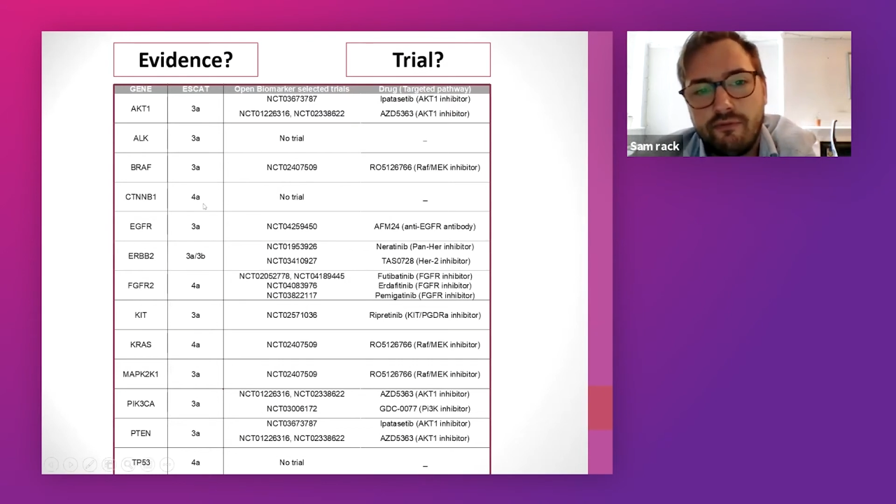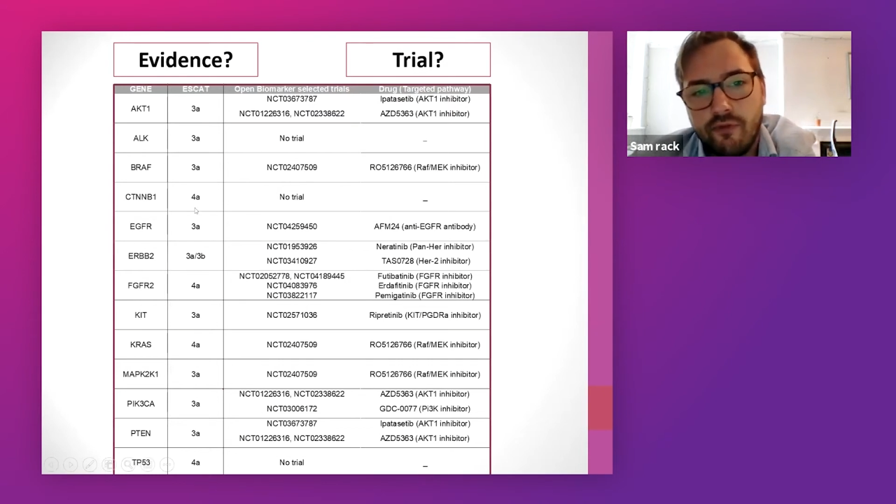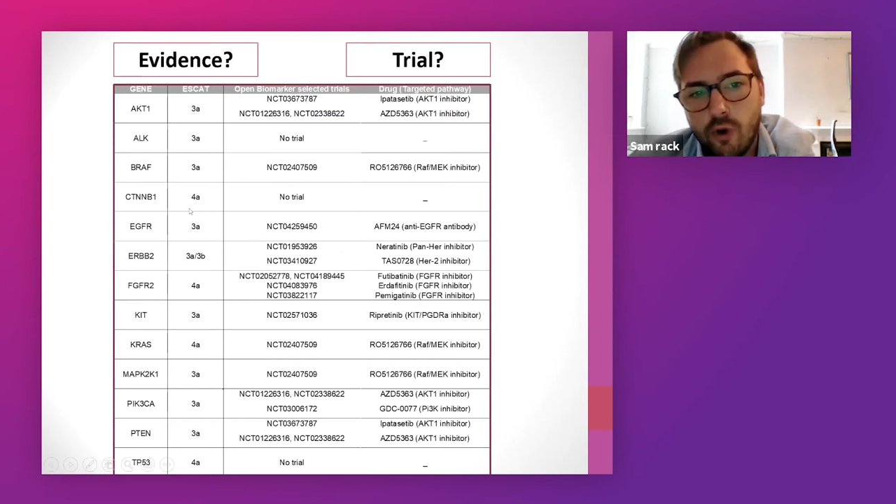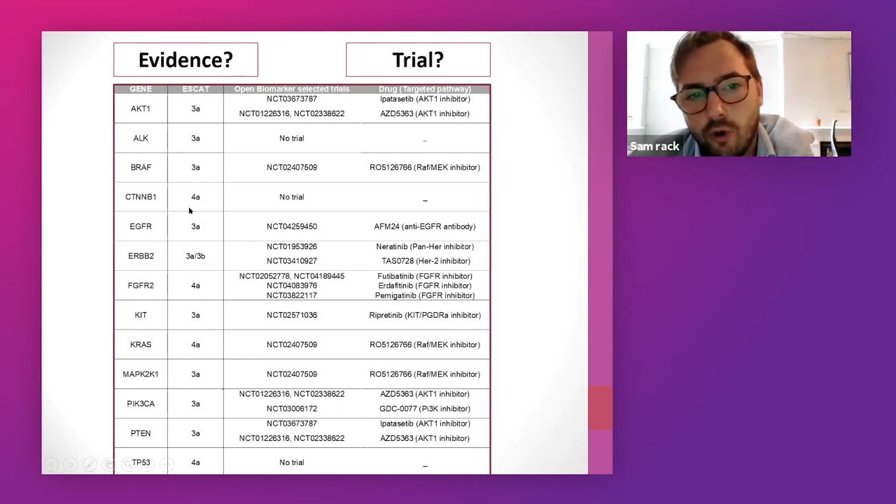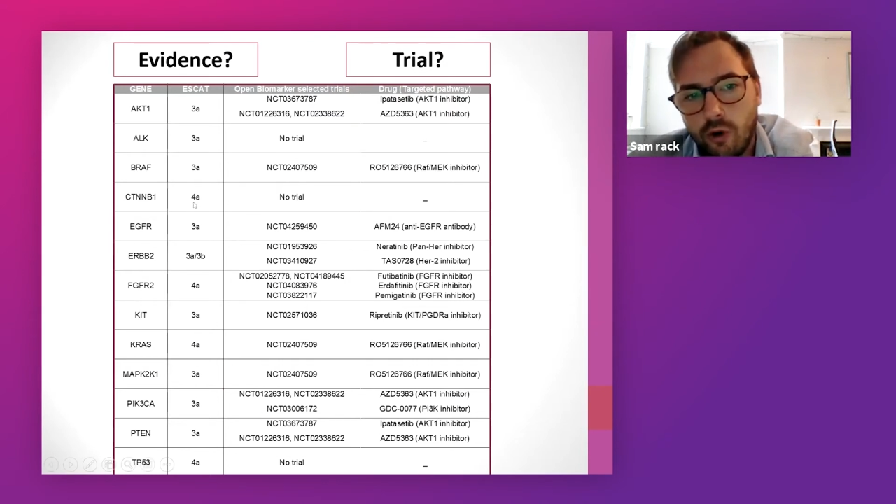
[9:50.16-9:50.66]

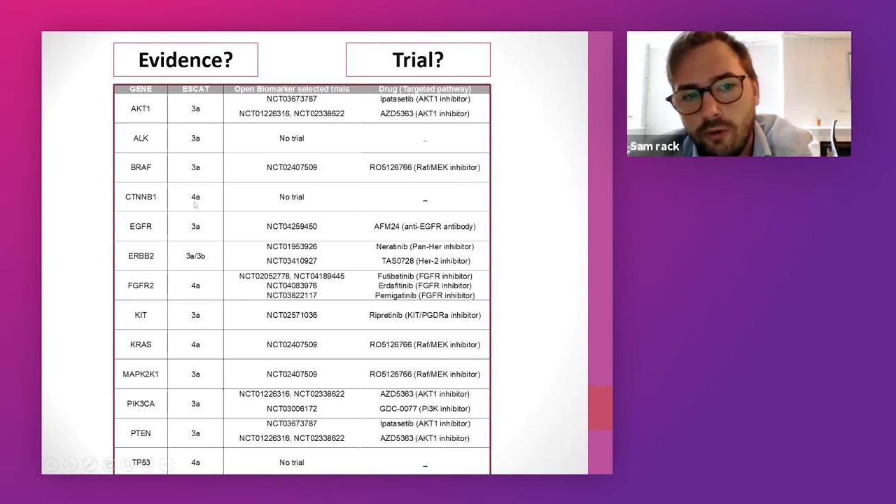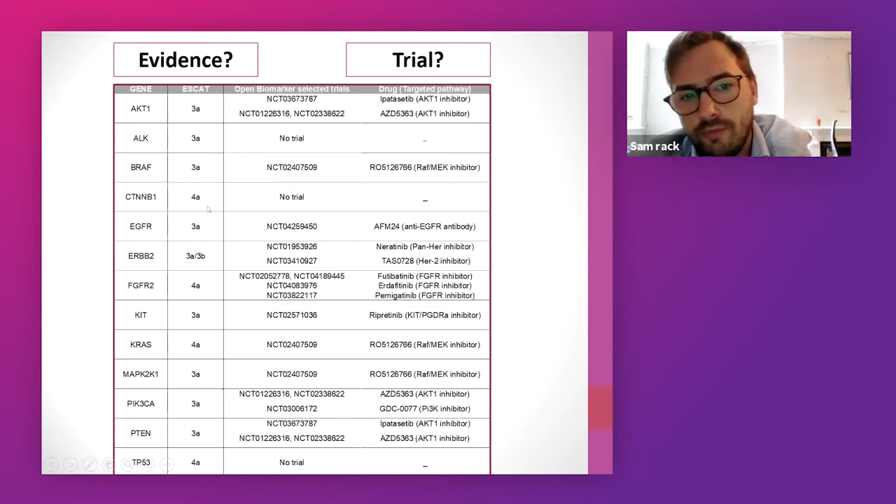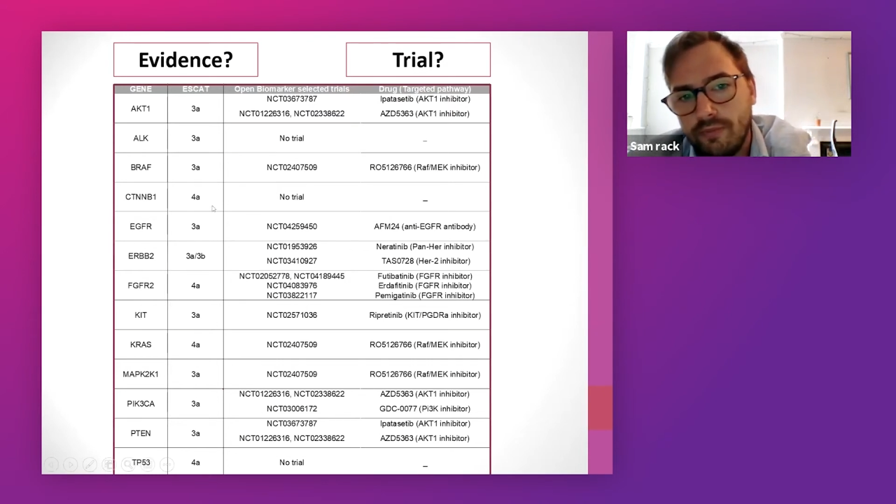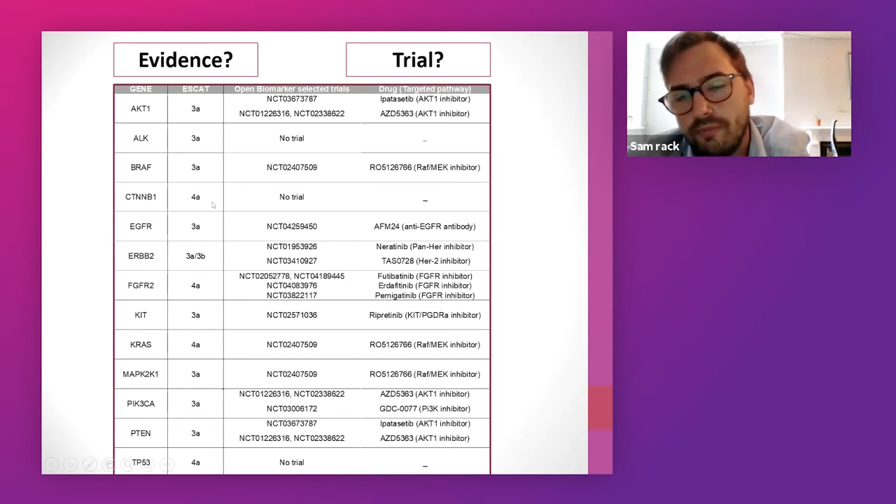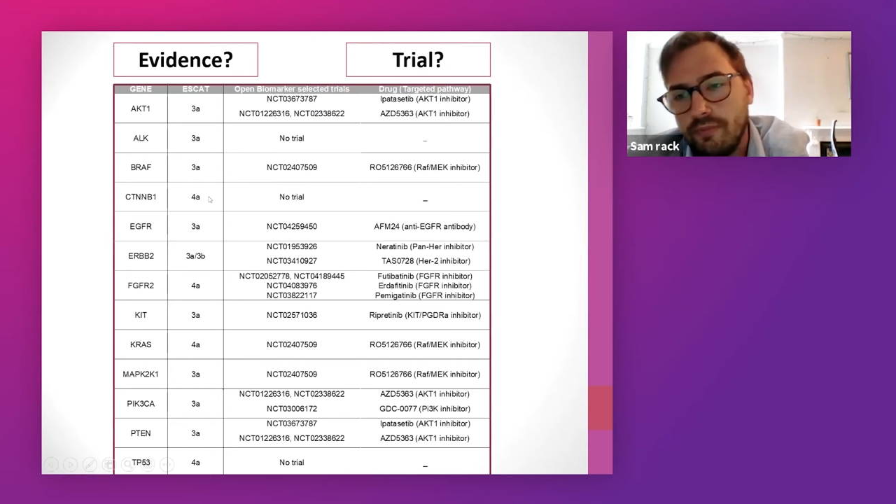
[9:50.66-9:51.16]
4
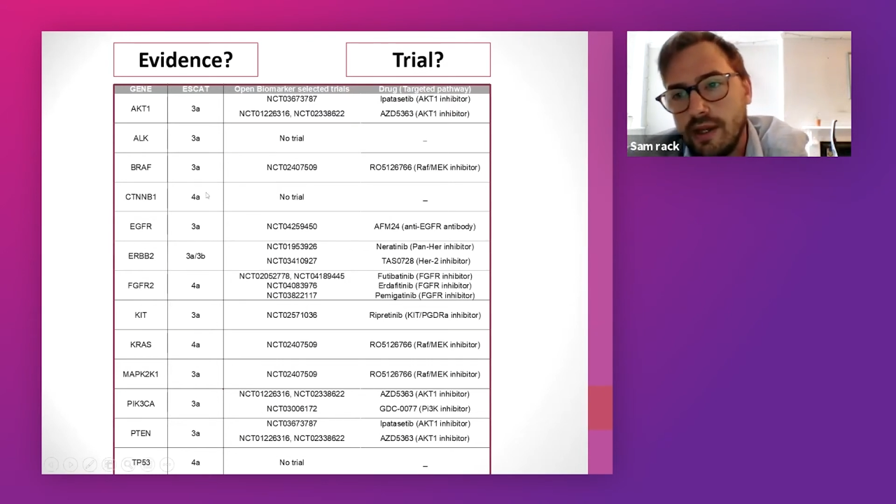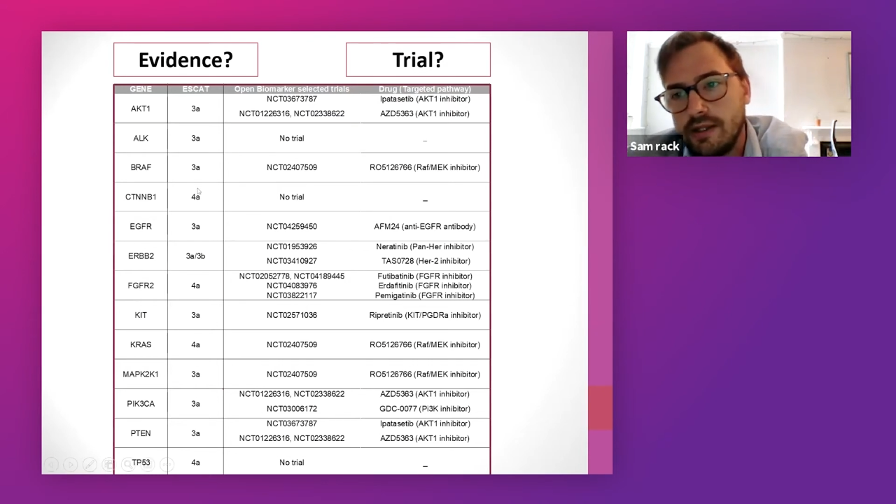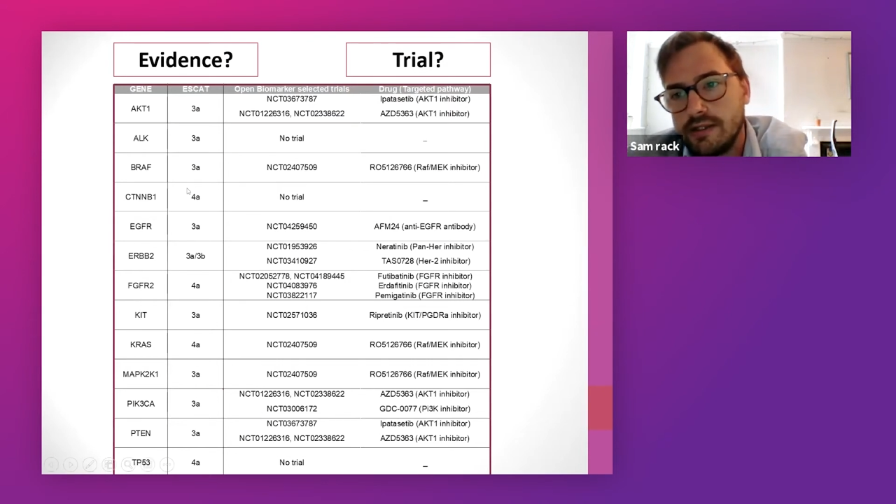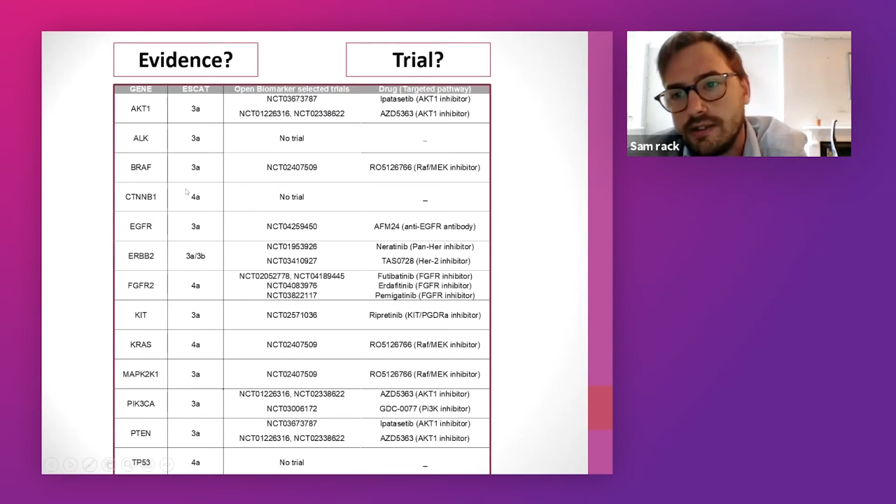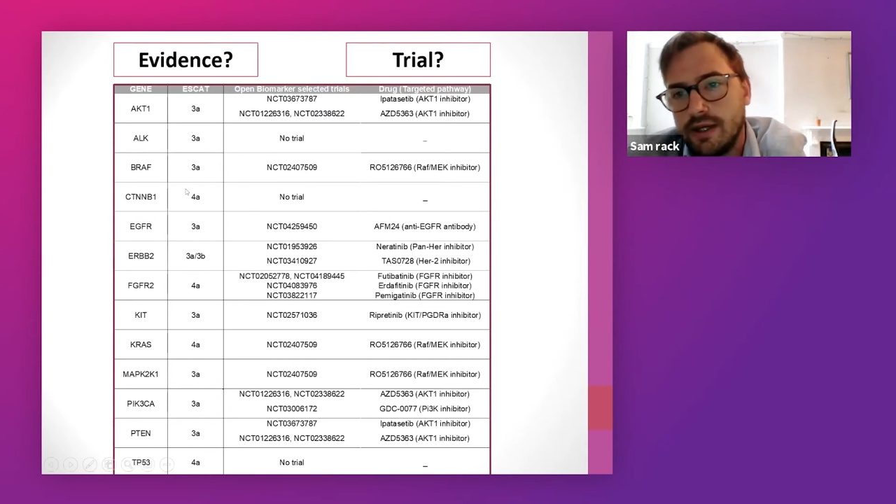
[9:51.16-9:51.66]

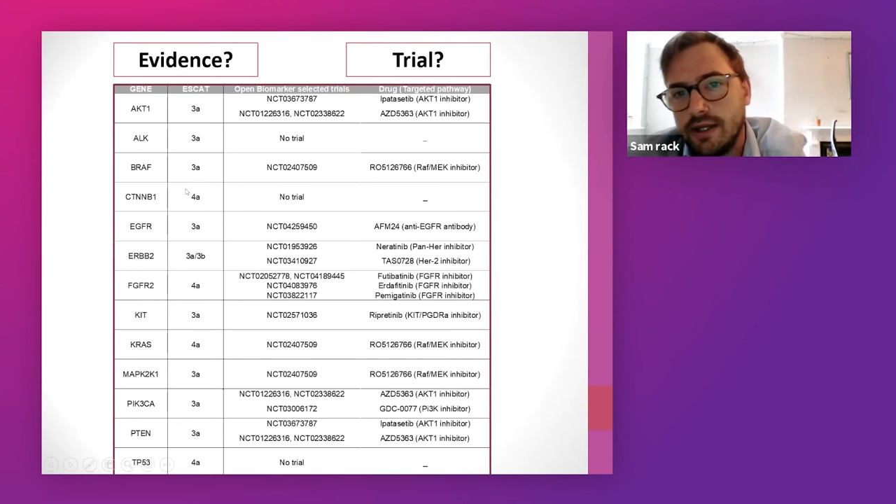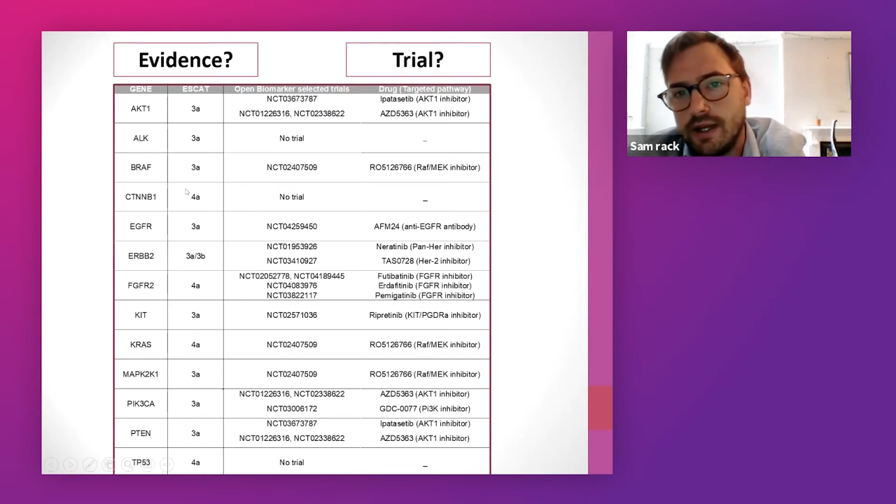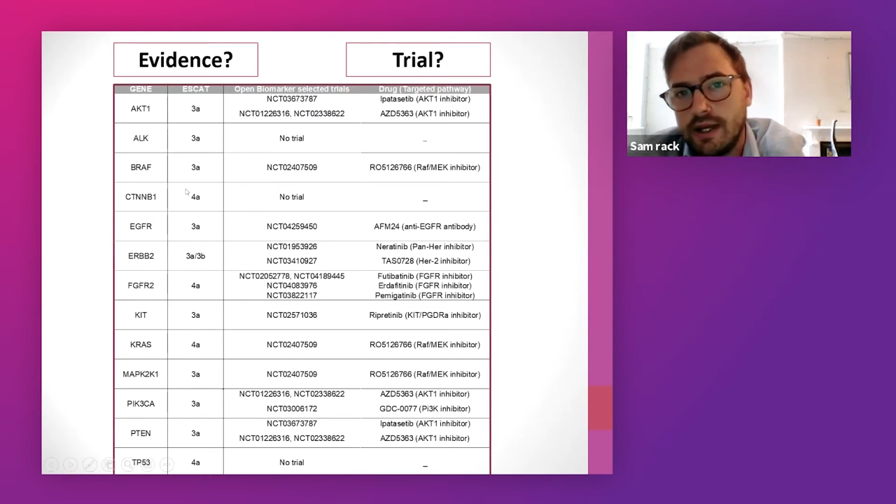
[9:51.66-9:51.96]
means that